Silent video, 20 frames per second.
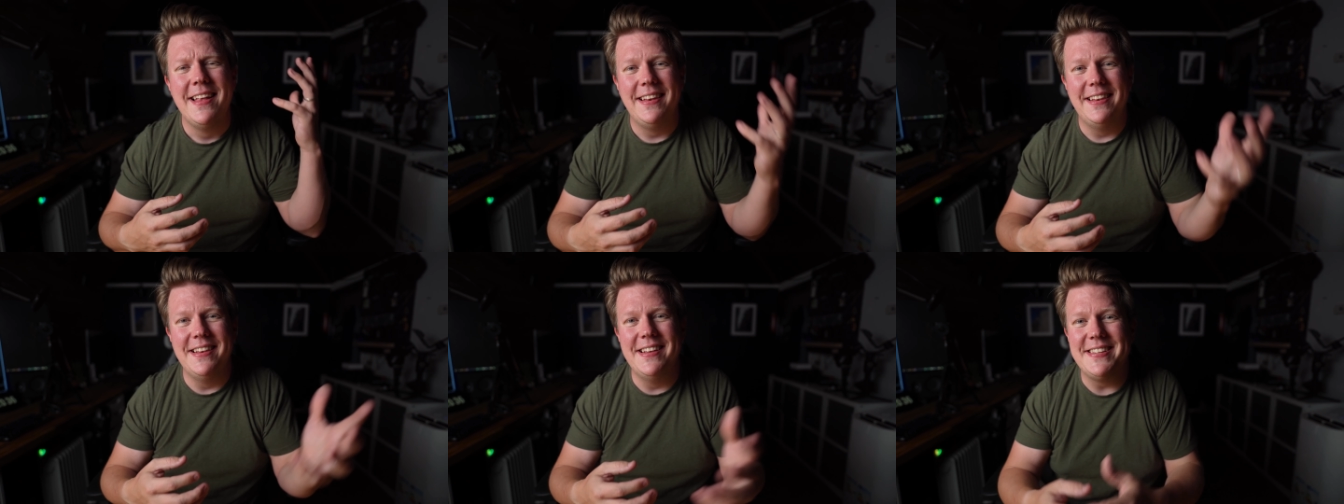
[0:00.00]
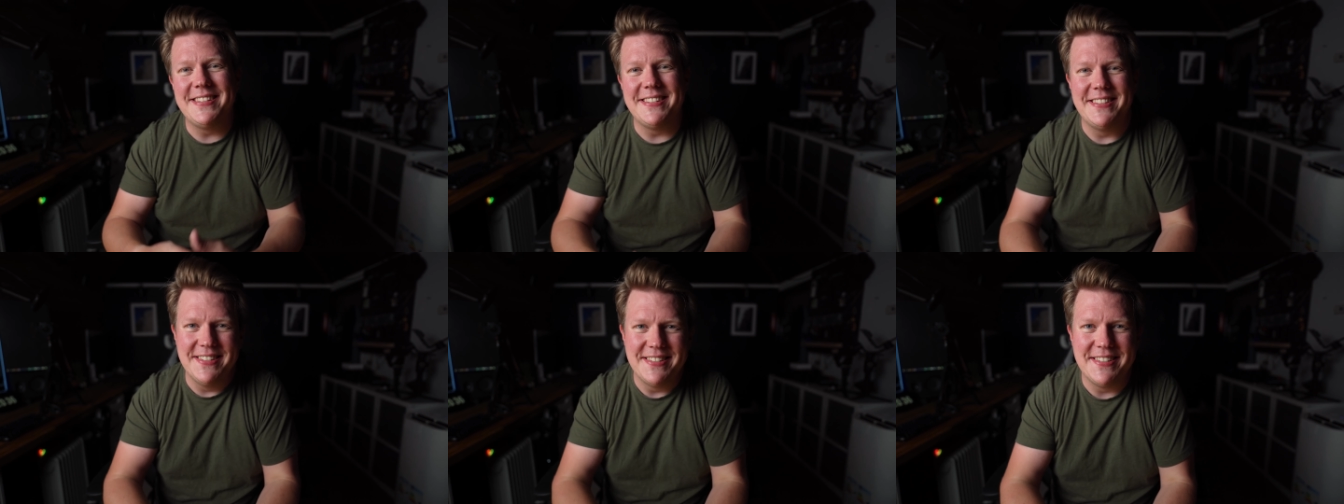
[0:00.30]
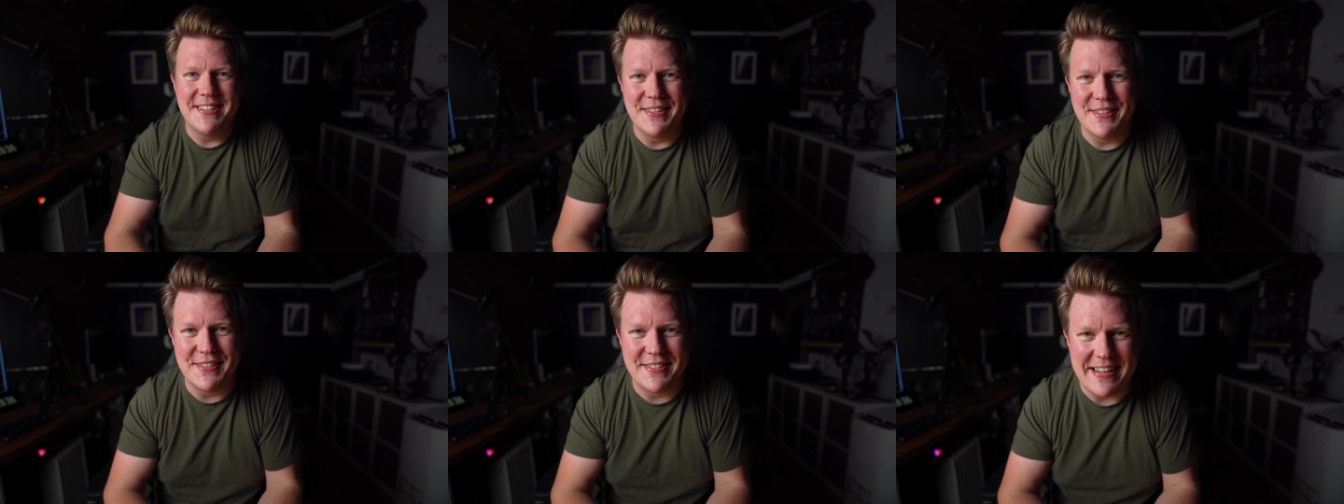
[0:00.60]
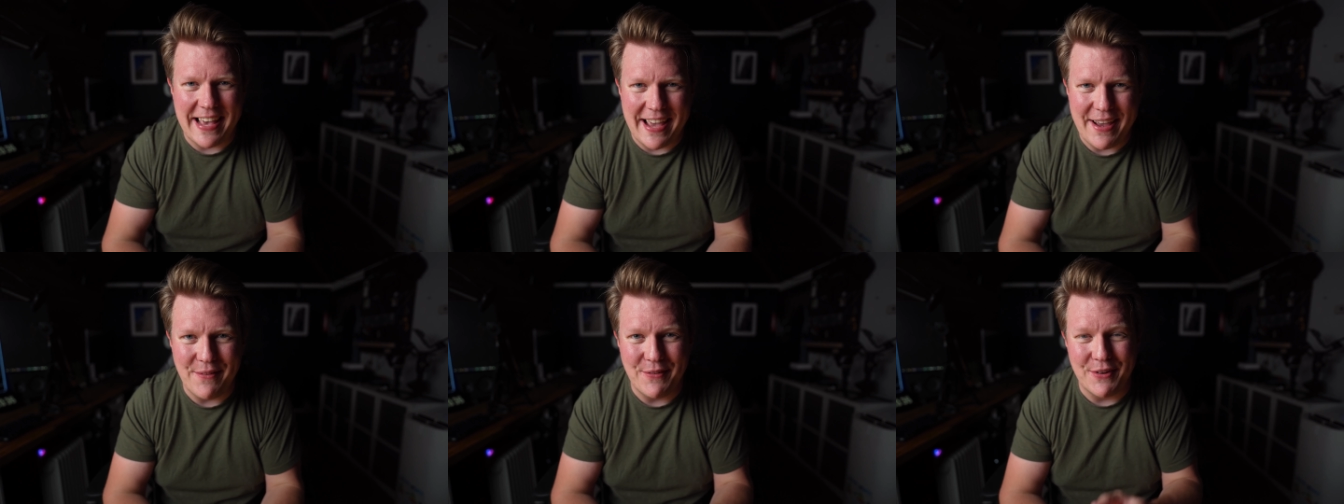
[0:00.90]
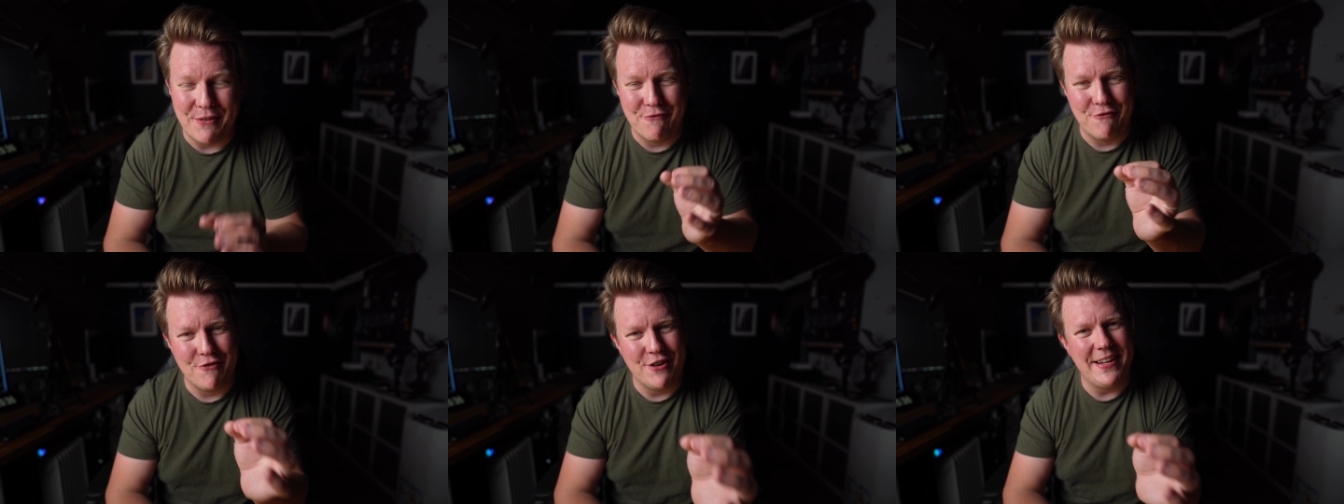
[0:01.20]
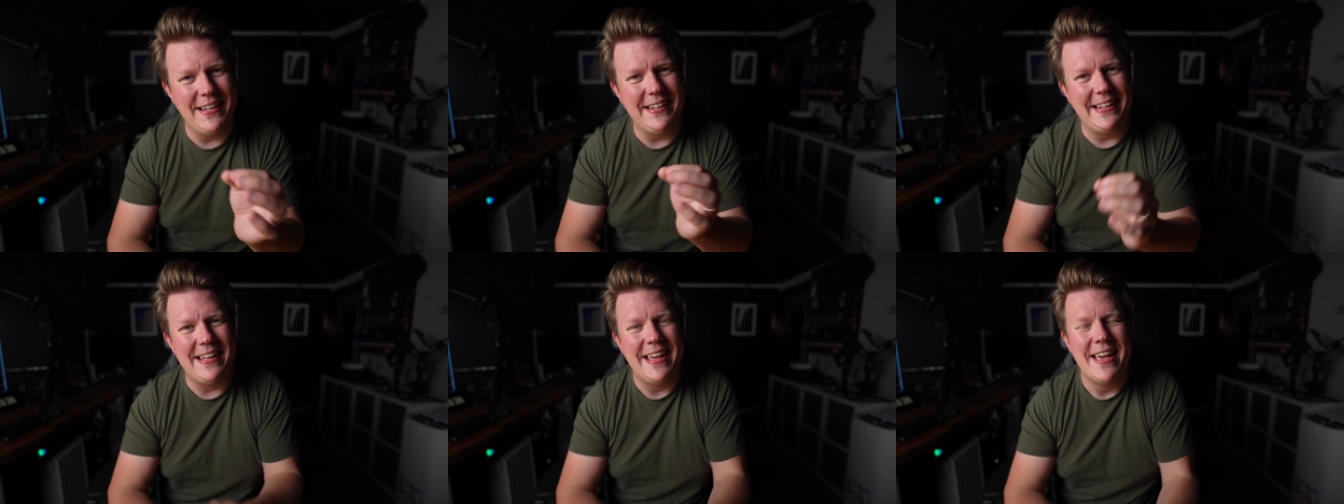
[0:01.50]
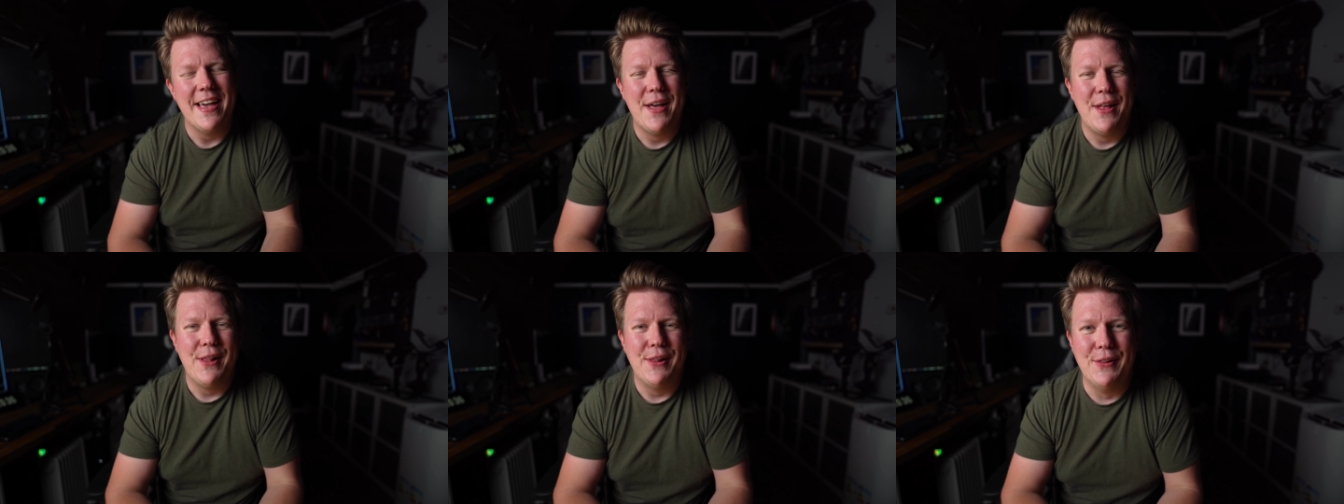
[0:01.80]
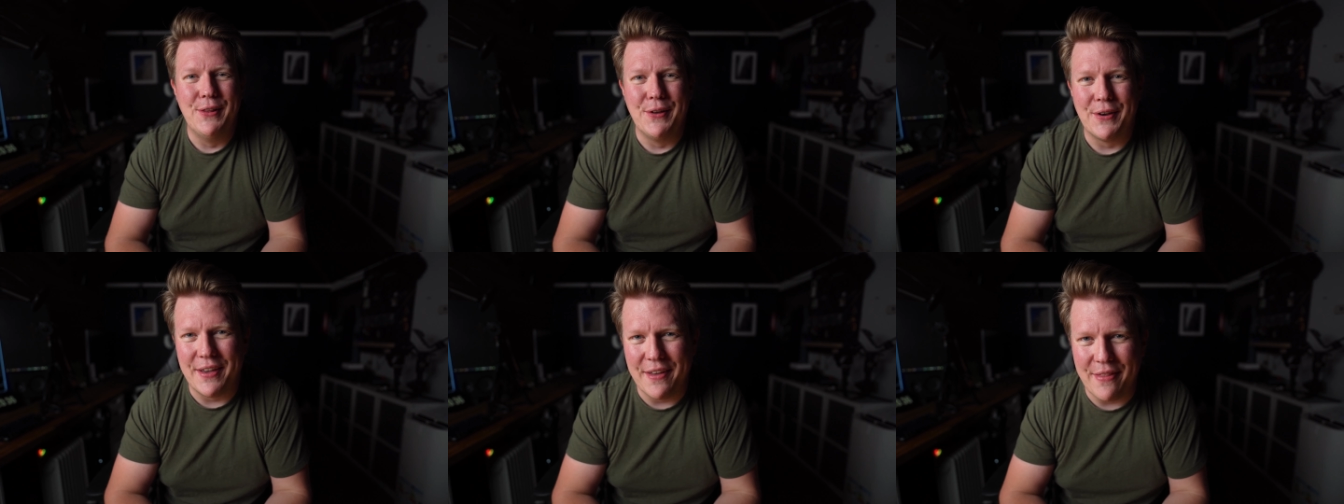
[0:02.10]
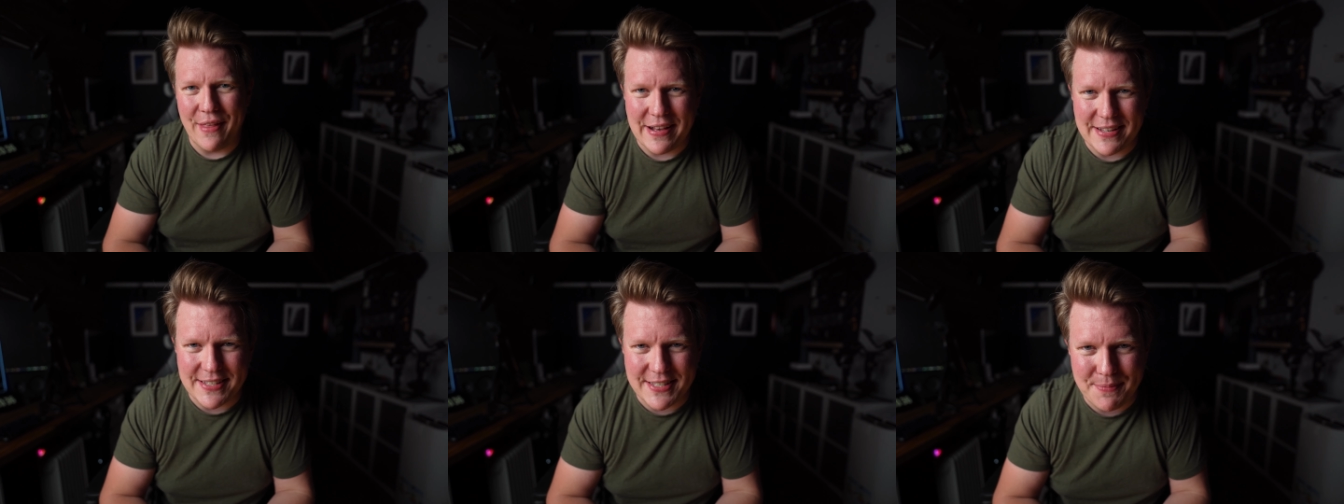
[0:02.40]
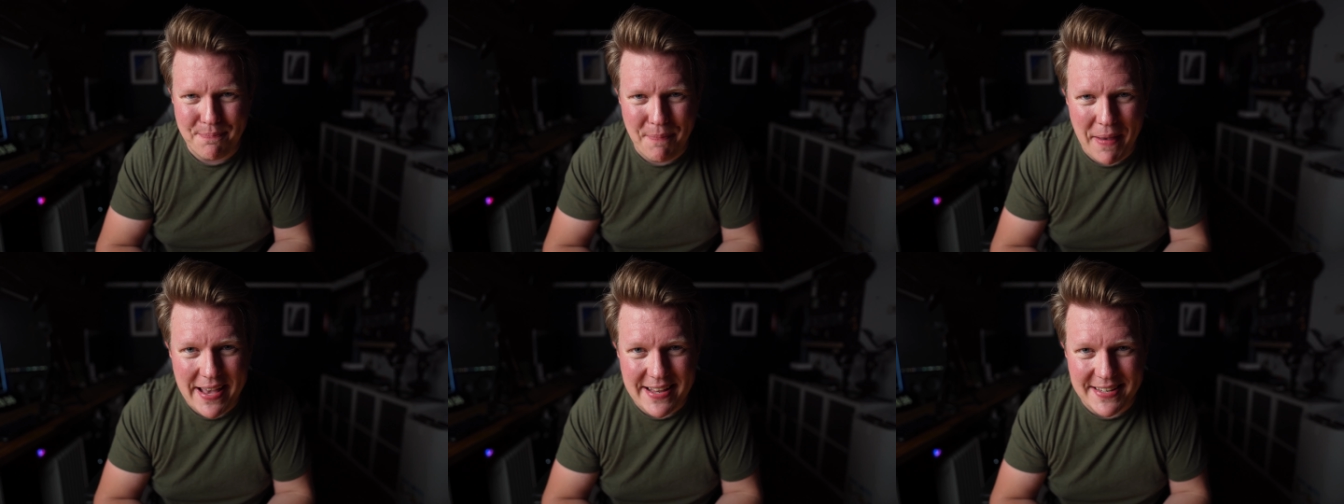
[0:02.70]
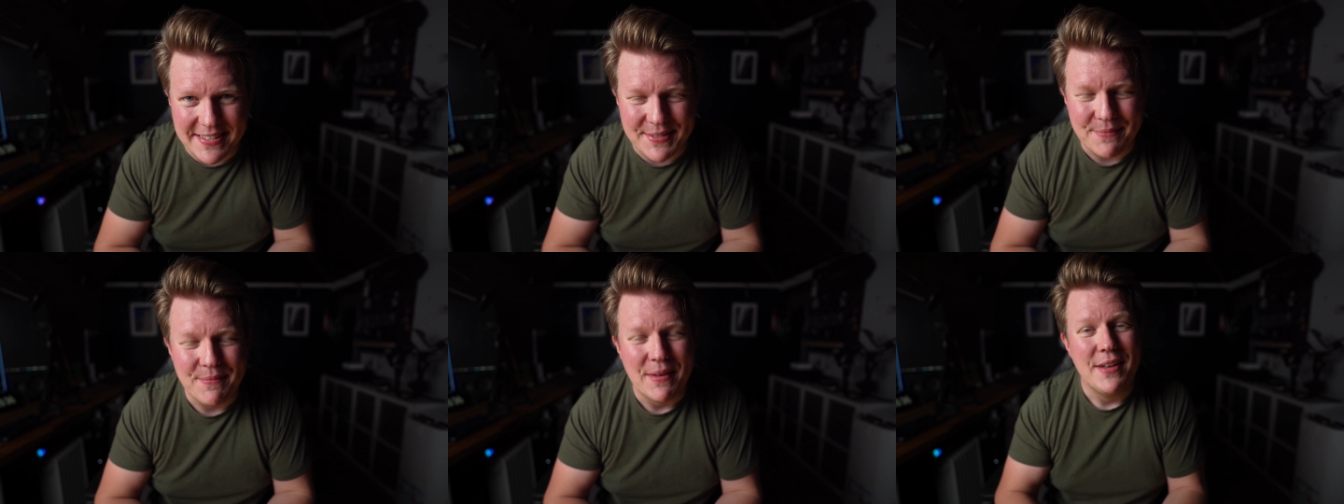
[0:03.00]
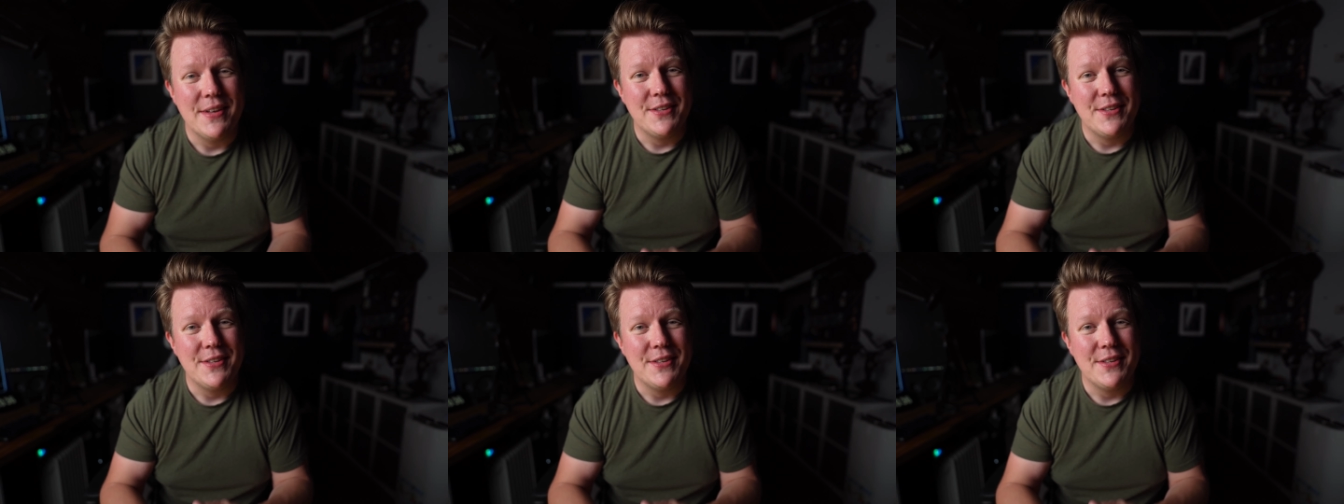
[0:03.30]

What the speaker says: listen to the sound, and really look at that space.